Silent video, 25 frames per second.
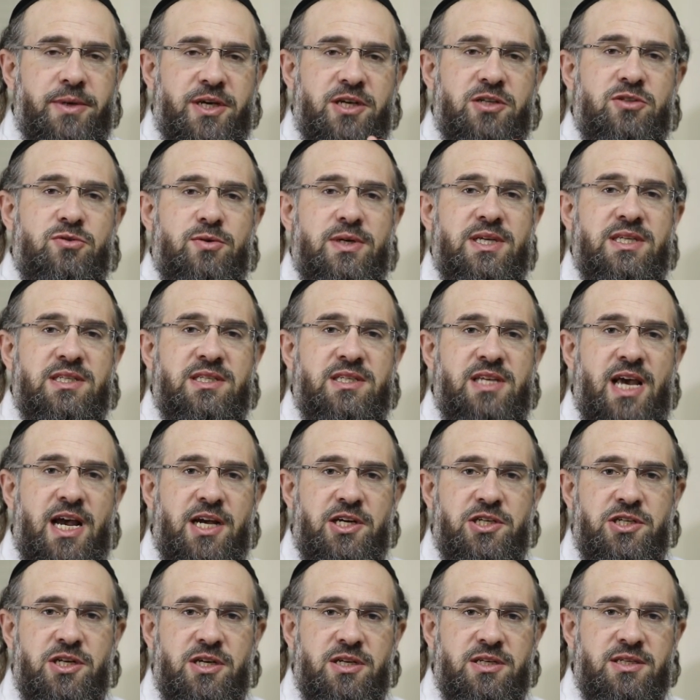You can do it in
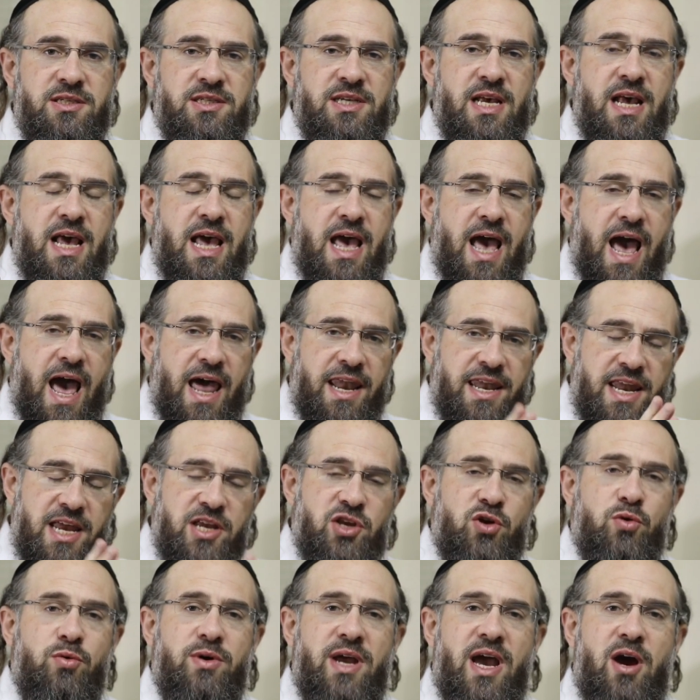sections, and
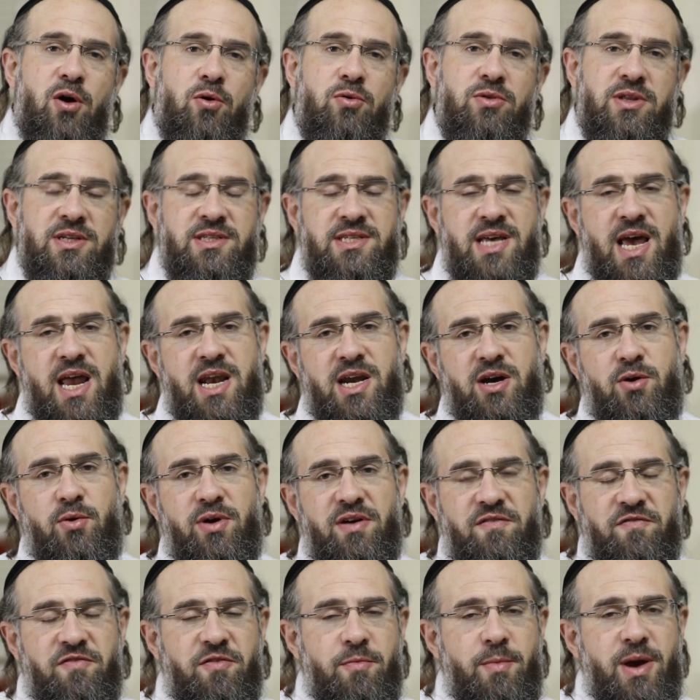then you'll get all the technical
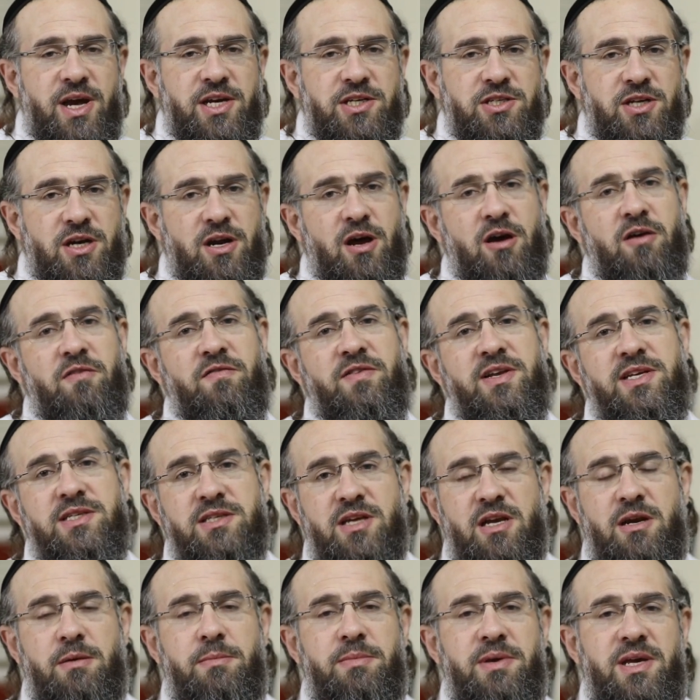information. Hopefully it's
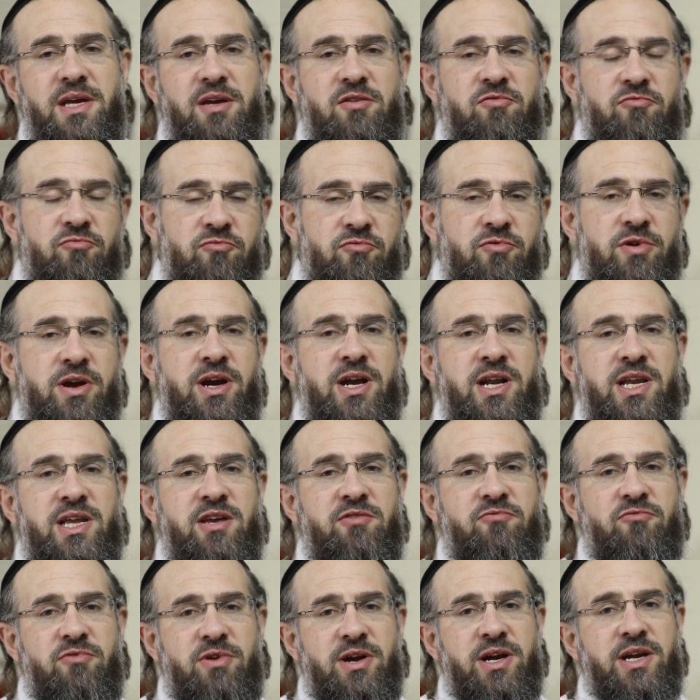going to be
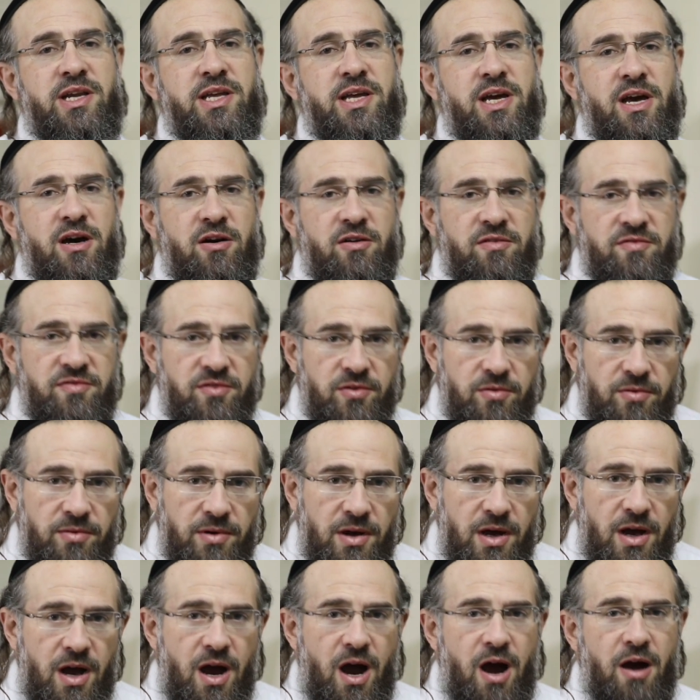really, really helpful.
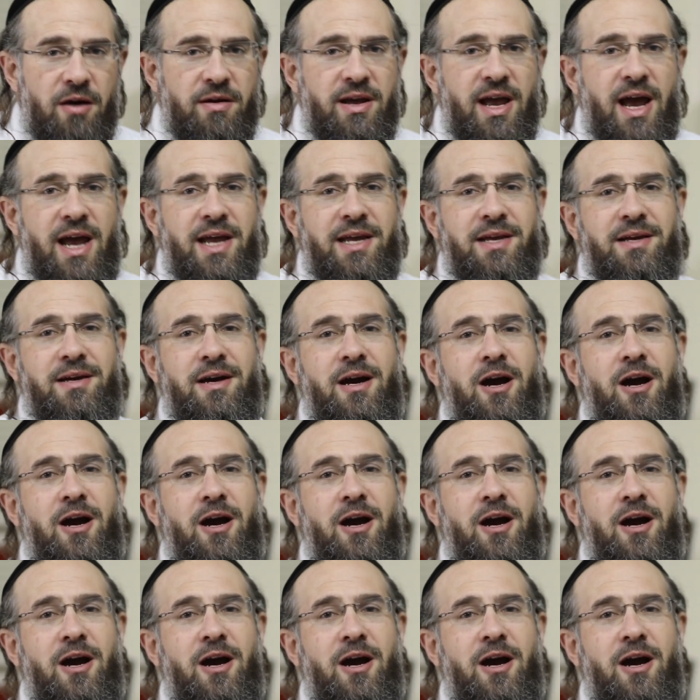Okay,